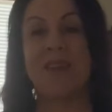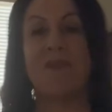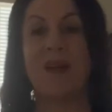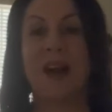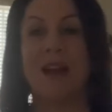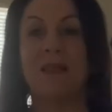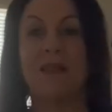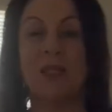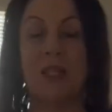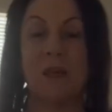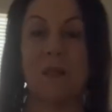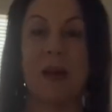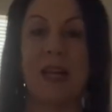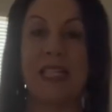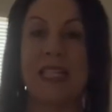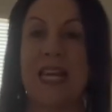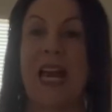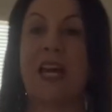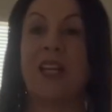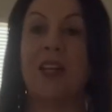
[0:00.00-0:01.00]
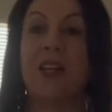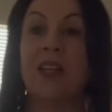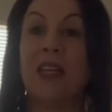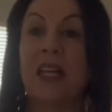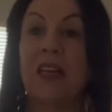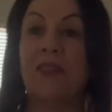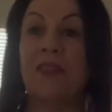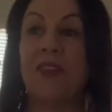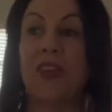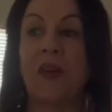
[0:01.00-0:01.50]
Welcome to my channel.
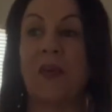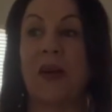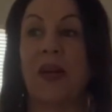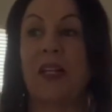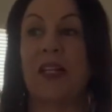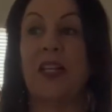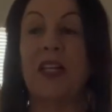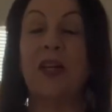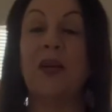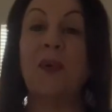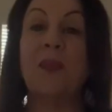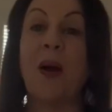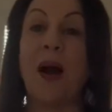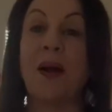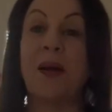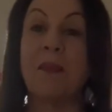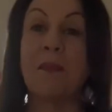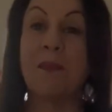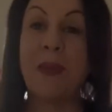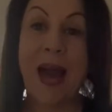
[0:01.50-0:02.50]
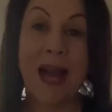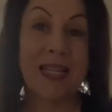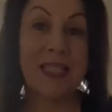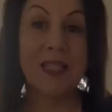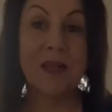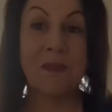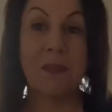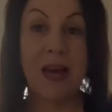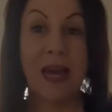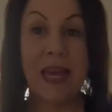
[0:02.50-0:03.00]
If you are new, welcome back
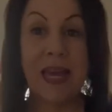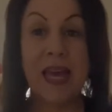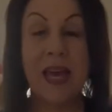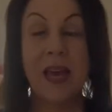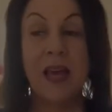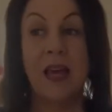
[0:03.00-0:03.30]
to my